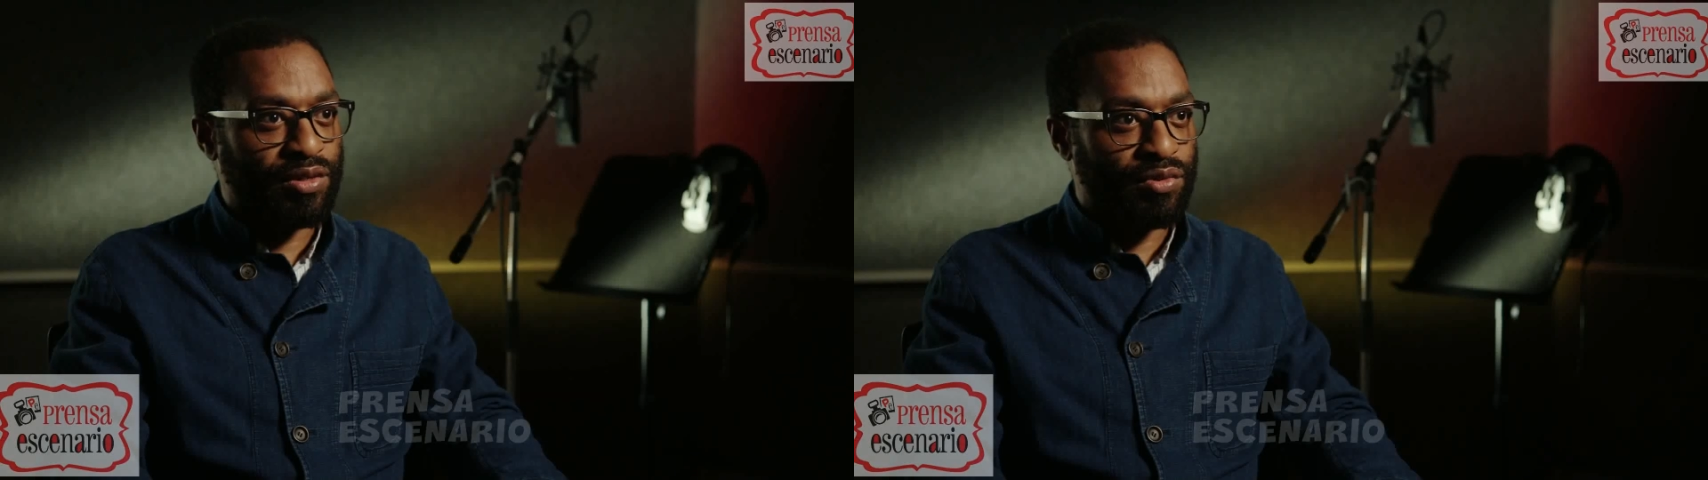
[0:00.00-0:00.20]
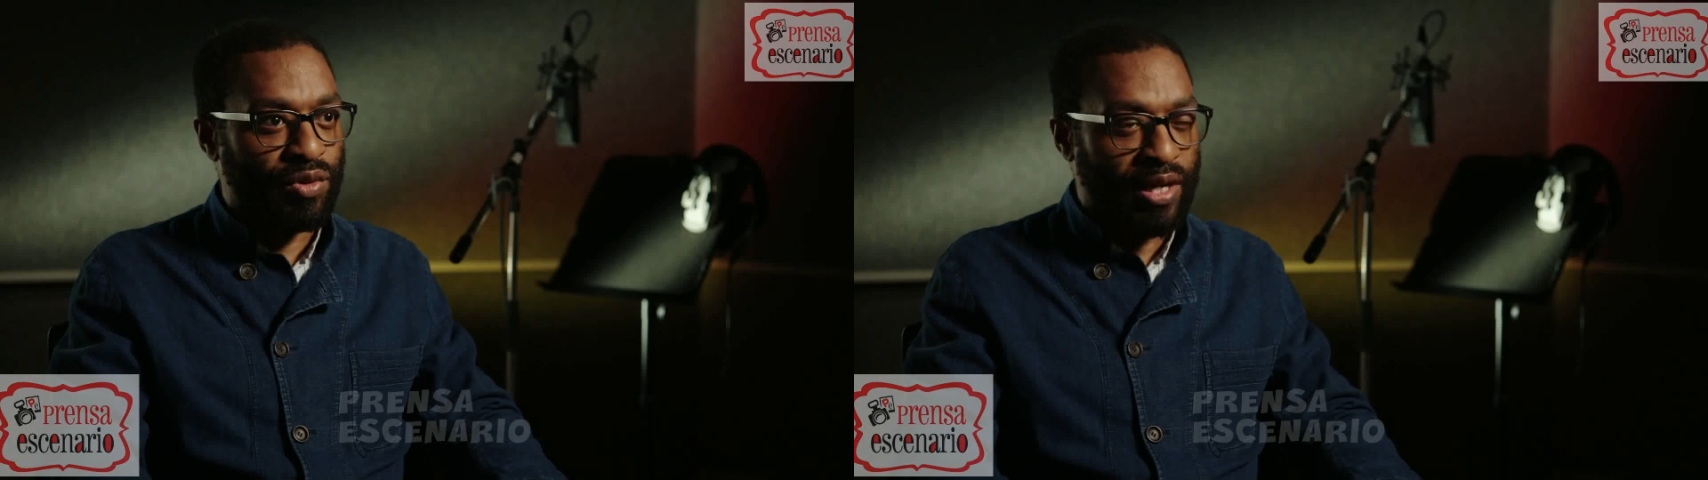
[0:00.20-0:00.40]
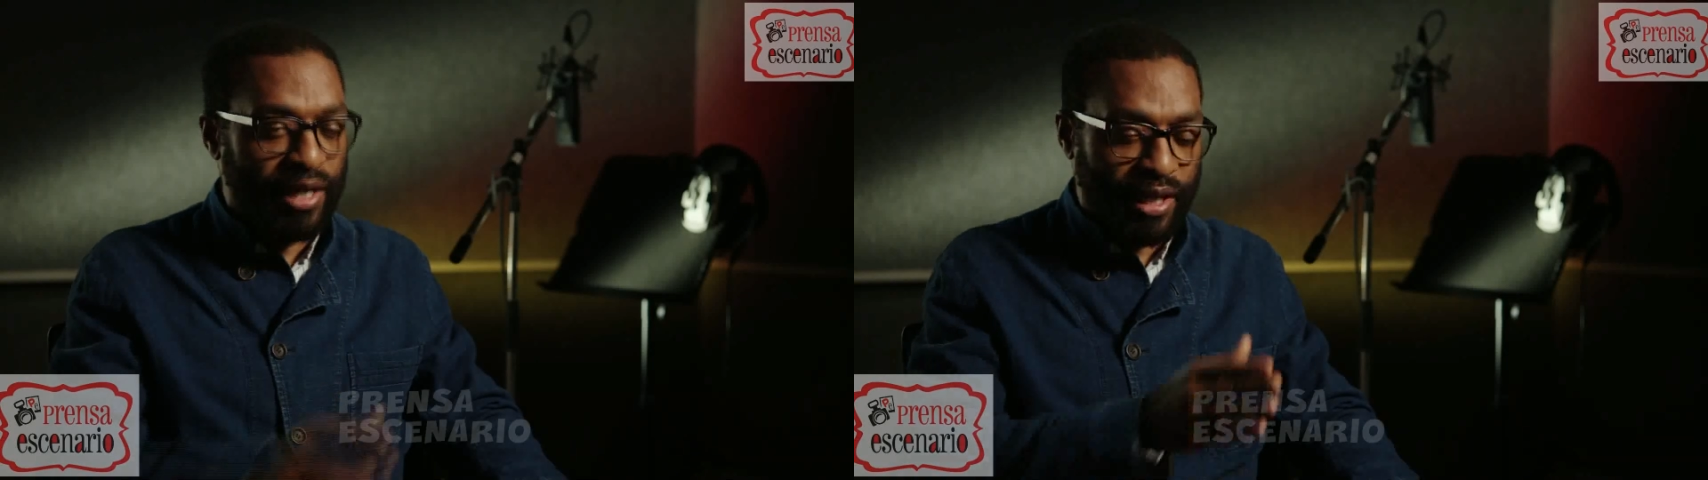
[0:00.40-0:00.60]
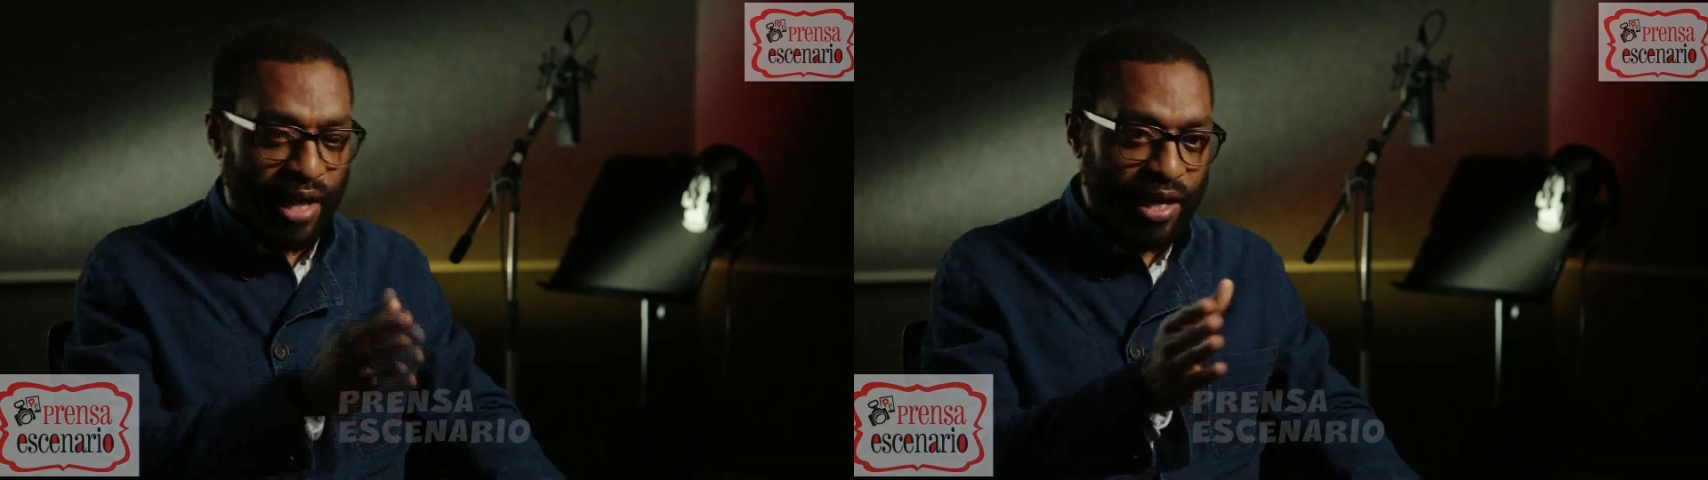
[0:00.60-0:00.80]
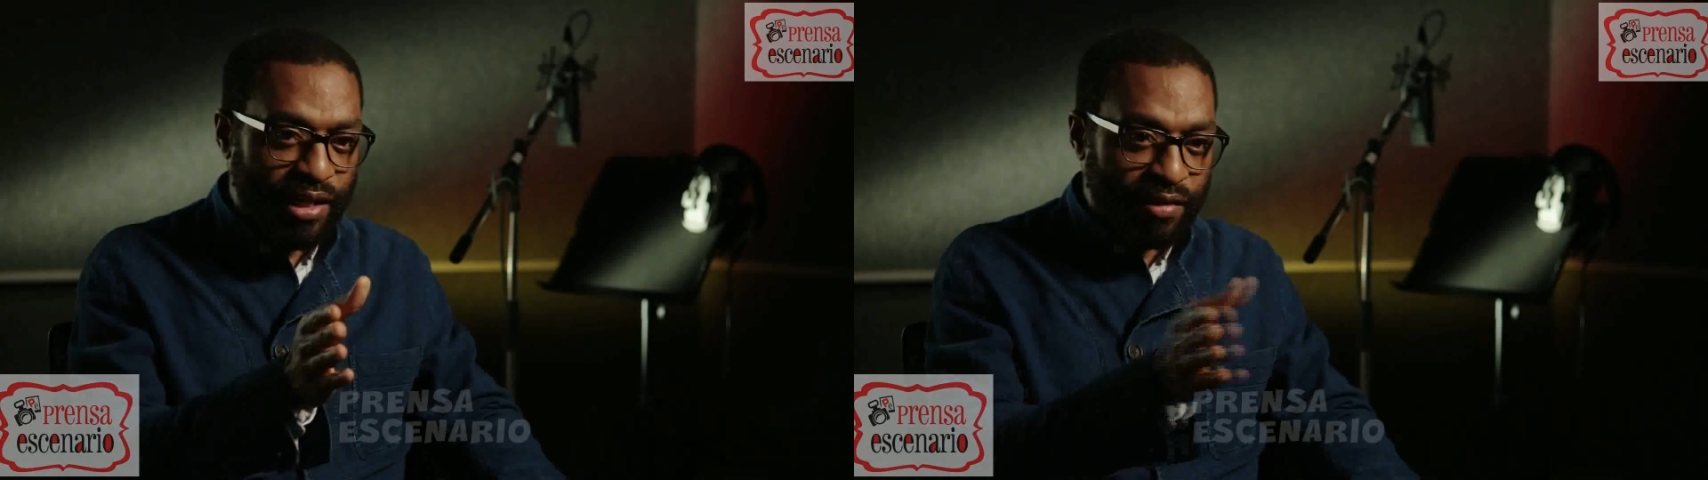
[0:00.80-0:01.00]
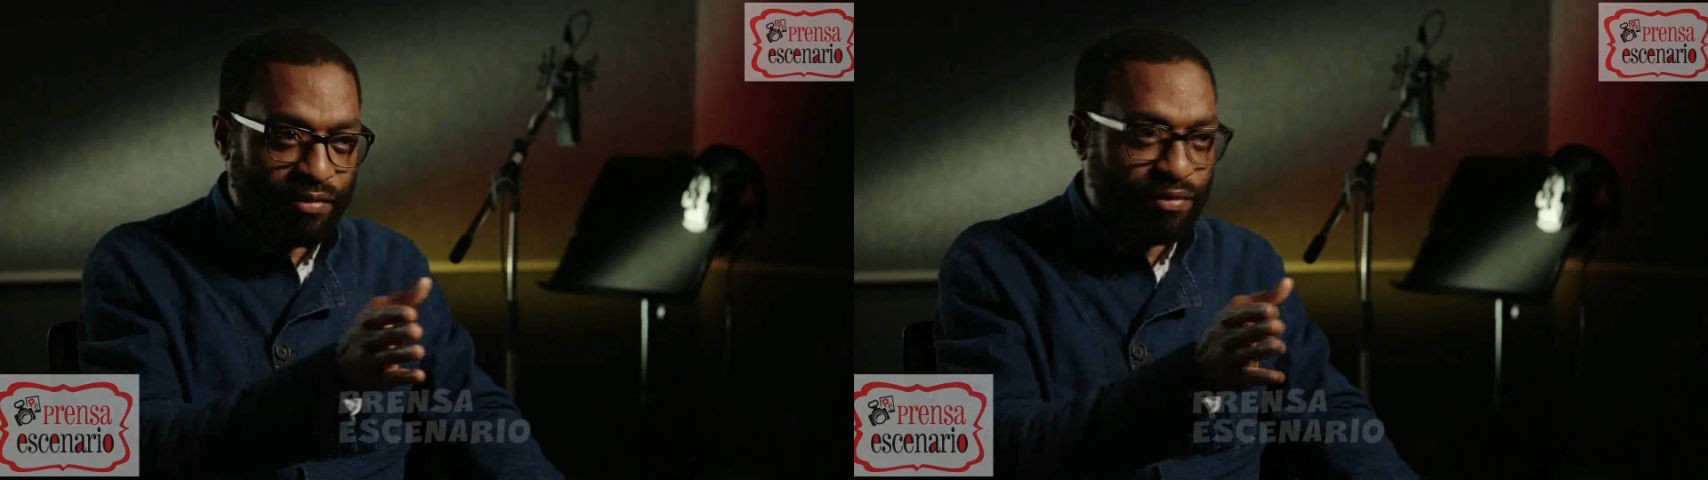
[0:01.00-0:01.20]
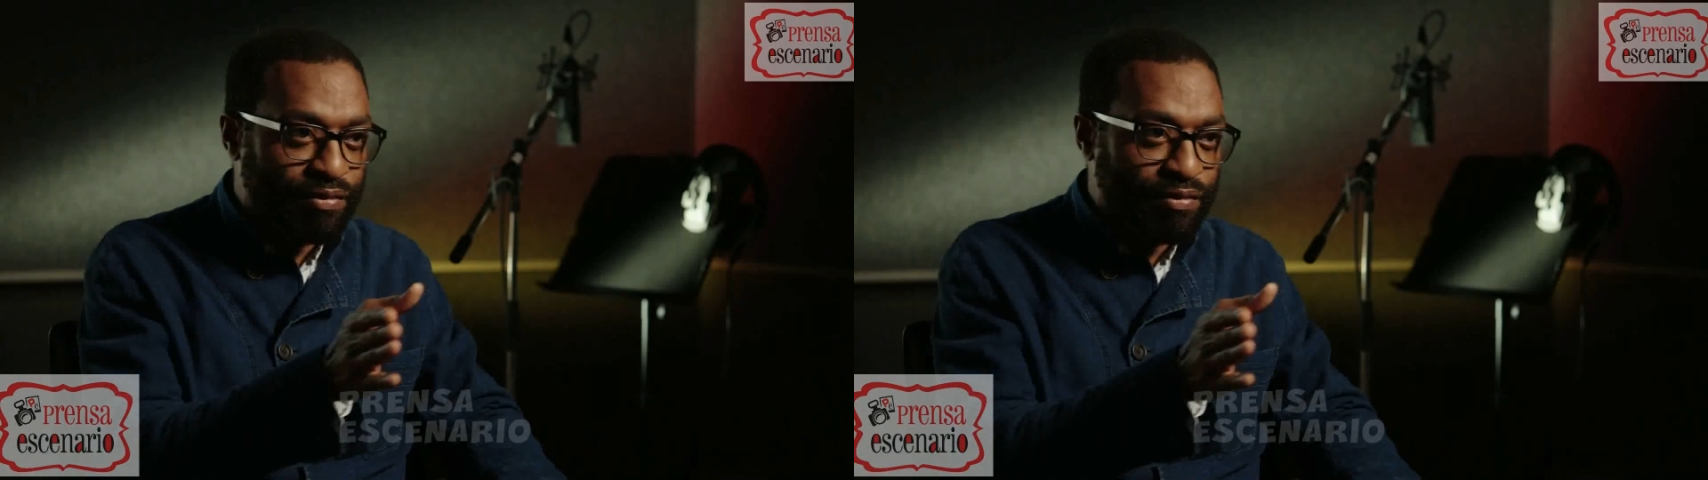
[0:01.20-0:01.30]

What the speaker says: can really kind of